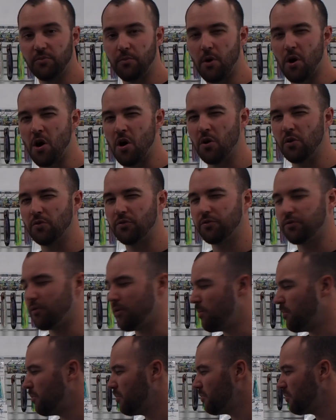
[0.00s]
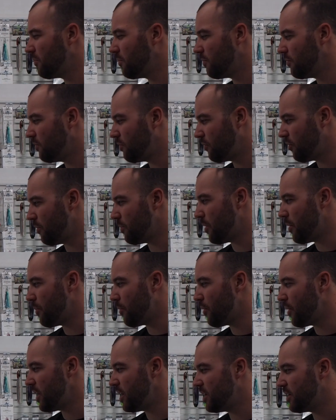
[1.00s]
miles from the
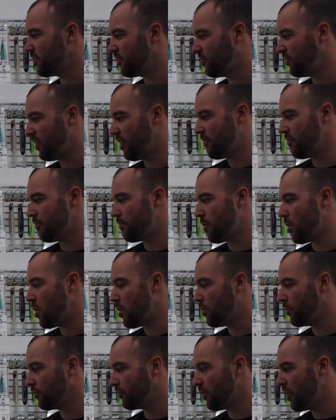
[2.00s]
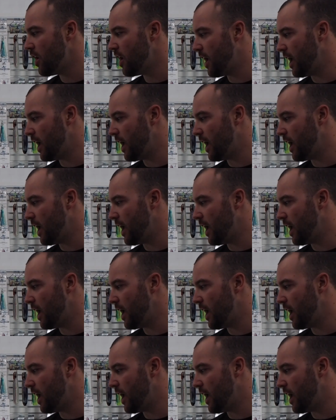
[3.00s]
marina, 7 miles.